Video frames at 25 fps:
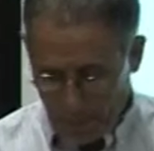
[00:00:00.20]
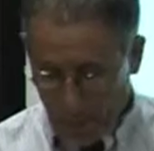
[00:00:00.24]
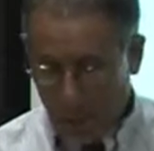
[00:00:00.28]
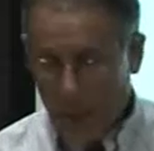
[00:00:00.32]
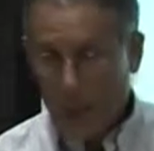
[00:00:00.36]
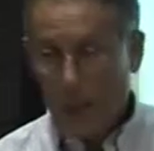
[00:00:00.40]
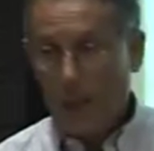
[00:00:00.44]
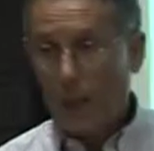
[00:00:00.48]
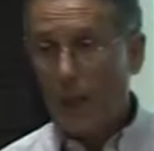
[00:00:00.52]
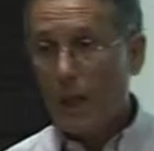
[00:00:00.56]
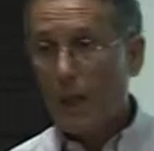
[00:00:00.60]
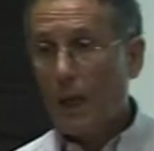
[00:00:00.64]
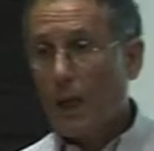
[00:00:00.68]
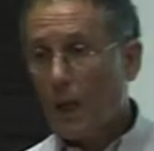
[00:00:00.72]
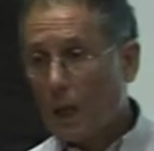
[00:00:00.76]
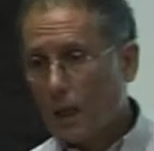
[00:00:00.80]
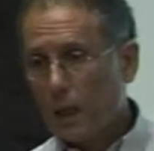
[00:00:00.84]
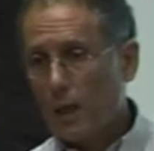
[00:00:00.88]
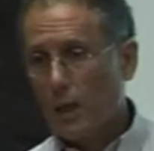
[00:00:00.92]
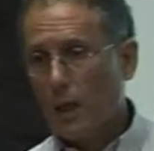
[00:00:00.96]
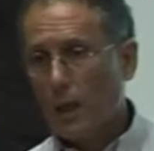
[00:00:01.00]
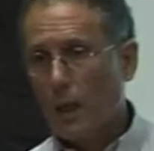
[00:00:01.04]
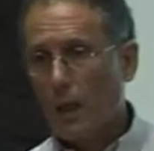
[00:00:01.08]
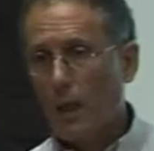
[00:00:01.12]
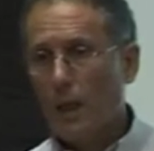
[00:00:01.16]
And then
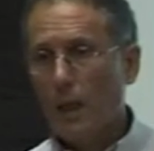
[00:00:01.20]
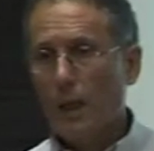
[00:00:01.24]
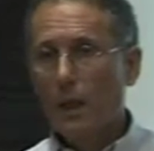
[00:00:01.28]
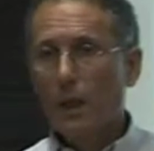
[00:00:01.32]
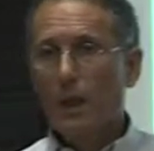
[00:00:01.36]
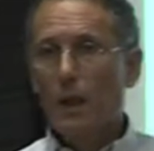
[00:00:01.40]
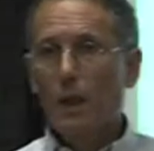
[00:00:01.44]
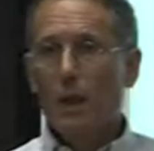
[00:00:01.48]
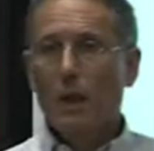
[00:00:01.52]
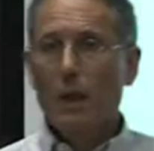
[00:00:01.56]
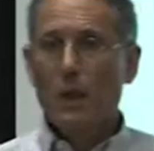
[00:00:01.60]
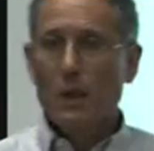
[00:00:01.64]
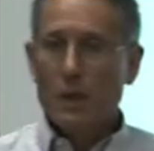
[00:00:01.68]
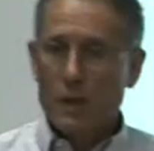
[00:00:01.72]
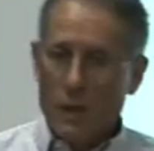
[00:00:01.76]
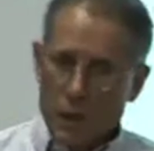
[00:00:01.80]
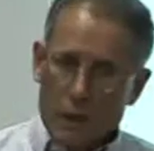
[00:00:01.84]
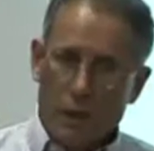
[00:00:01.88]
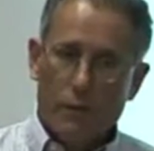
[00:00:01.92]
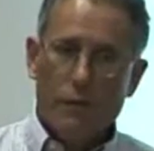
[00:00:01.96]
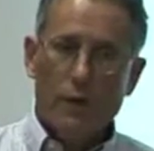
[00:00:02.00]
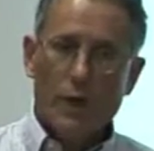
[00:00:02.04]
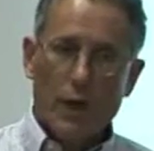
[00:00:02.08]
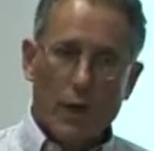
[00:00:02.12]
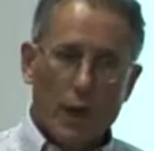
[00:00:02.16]
lastly,
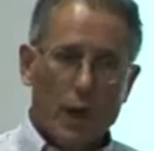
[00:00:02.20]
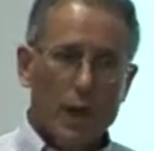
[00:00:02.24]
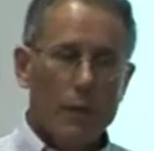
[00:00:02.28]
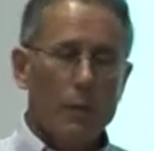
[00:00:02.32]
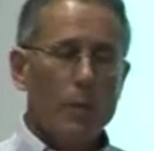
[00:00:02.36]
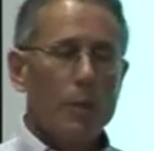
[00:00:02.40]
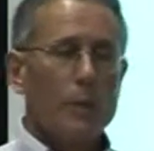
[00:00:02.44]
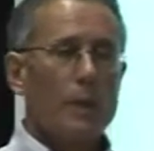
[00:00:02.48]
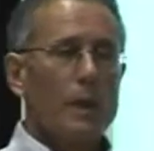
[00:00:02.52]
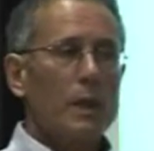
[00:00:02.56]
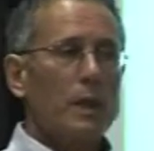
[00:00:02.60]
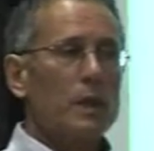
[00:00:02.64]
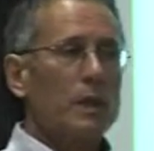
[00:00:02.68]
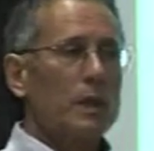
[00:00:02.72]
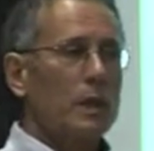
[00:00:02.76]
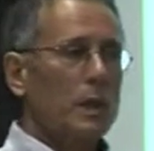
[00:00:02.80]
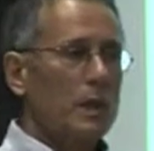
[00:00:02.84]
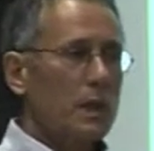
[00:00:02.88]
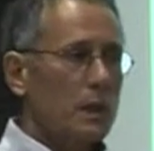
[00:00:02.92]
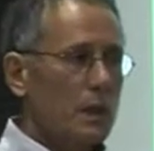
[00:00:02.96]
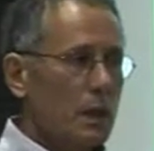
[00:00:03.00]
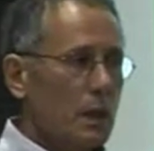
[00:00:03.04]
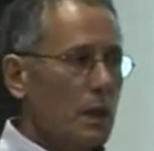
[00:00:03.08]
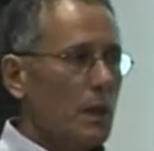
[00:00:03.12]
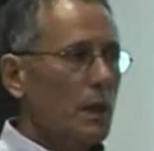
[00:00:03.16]
civic
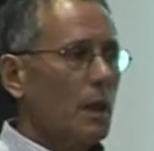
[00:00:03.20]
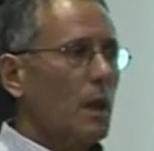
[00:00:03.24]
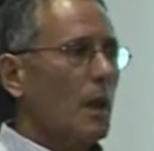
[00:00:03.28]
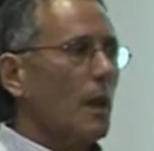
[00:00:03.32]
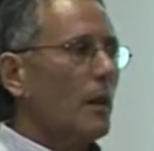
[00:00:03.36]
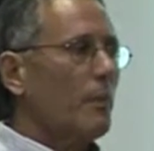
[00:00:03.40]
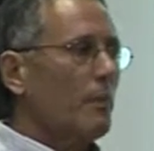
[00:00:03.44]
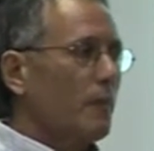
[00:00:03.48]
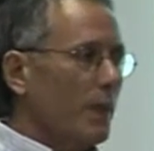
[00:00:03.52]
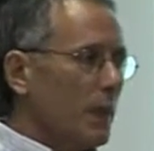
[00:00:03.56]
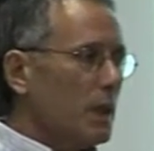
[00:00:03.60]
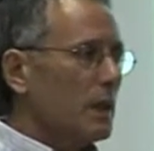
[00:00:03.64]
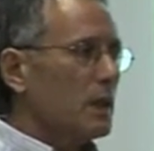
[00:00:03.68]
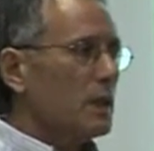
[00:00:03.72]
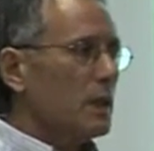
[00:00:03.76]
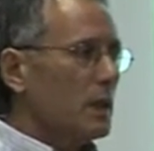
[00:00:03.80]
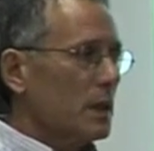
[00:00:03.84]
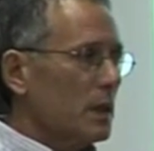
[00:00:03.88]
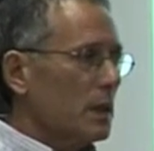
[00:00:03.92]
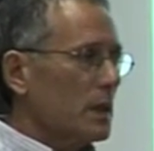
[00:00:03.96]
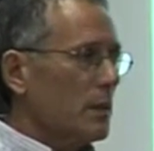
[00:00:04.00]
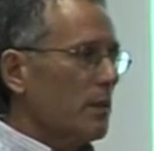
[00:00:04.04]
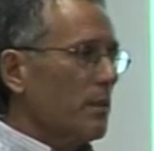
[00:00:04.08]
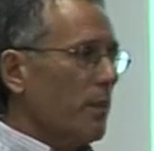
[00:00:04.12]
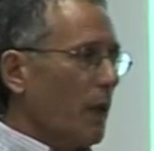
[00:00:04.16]
capabilities, the ability
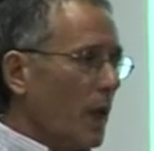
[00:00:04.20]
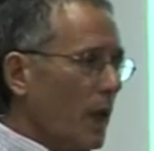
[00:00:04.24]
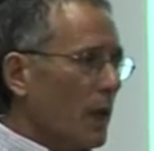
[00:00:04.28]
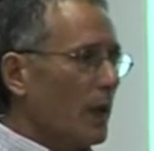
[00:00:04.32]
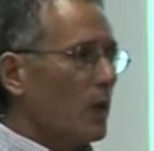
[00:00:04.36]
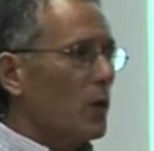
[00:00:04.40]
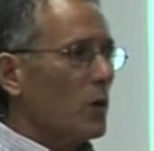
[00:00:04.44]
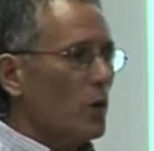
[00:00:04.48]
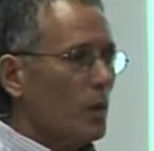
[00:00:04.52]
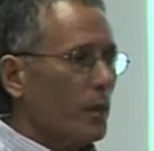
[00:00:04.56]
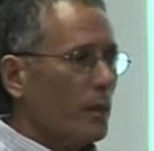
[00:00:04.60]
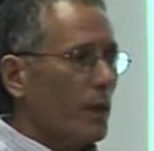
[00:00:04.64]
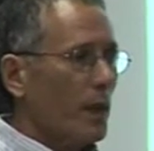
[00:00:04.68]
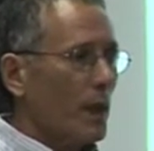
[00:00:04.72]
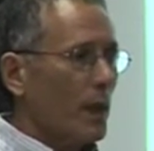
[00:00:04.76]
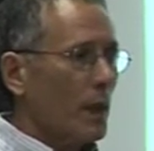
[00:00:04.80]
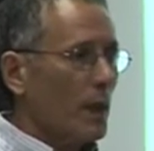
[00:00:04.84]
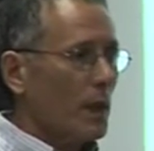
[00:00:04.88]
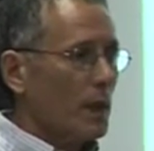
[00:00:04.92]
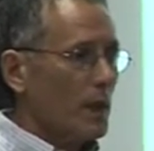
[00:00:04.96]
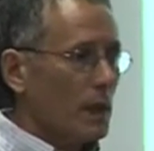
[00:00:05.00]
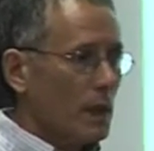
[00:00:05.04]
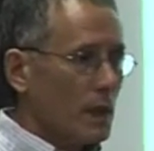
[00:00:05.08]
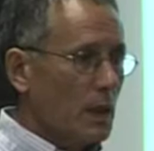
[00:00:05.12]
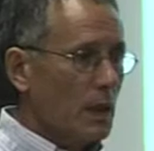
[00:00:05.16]
to play your part
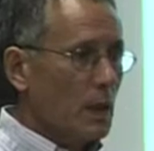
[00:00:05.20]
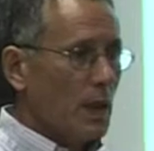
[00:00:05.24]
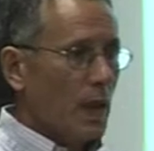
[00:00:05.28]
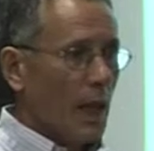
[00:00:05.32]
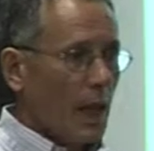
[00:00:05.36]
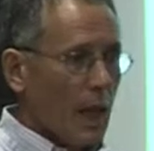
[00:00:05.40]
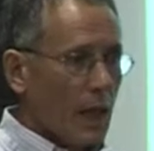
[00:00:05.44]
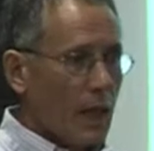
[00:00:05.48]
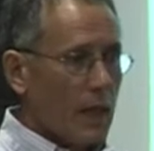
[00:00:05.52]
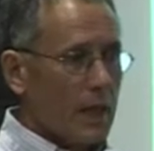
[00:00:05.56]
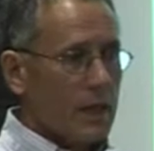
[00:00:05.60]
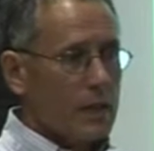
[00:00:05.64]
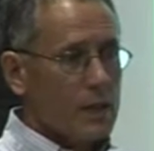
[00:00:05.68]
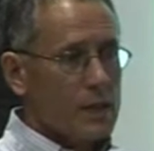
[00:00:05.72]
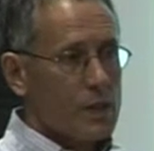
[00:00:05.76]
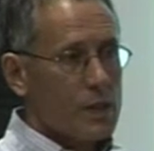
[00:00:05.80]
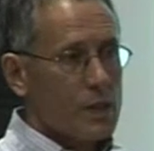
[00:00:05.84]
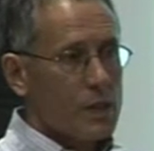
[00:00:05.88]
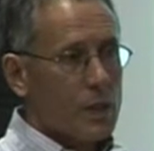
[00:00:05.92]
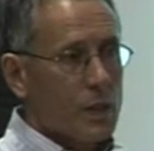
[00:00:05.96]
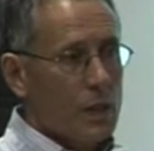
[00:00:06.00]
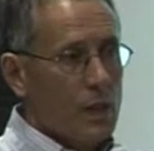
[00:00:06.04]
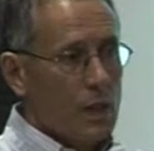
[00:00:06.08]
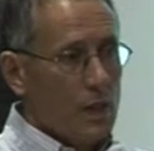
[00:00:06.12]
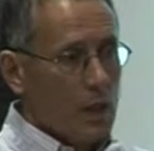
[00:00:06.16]
as
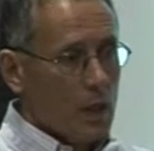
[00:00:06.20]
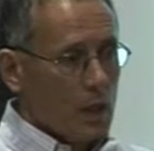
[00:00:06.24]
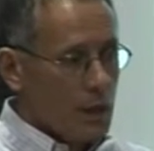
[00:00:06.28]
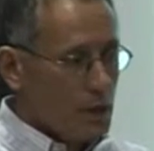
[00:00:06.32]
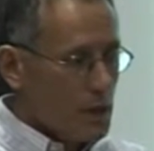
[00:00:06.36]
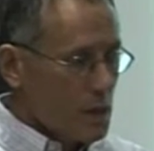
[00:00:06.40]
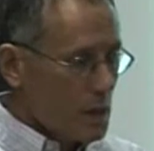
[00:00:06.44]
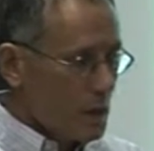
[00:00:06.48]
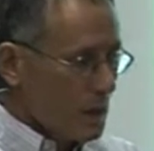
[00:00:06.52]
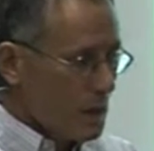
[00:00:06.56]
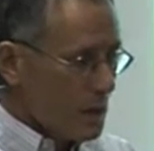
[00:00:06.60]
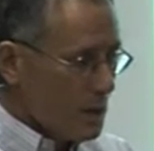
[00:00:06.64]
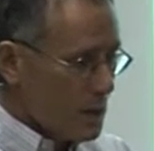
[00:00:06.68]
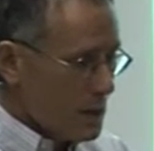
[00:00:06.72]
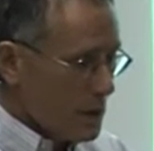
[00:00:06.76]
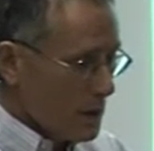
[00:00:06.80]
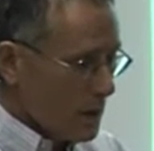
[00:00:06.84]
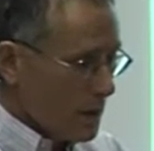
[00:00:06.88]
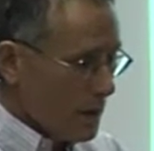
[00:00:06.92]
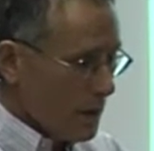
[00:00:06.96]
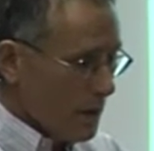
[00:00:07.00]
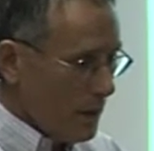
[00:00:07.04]
a citizen.